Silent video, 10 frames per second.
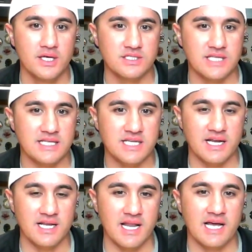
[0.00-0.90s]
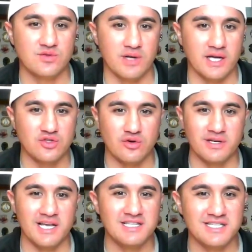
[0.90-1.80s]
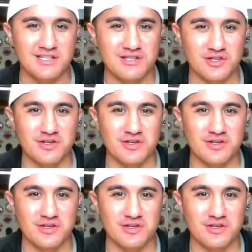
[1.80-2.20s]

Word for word: So that's kind of nice. When I joined 18 years ago,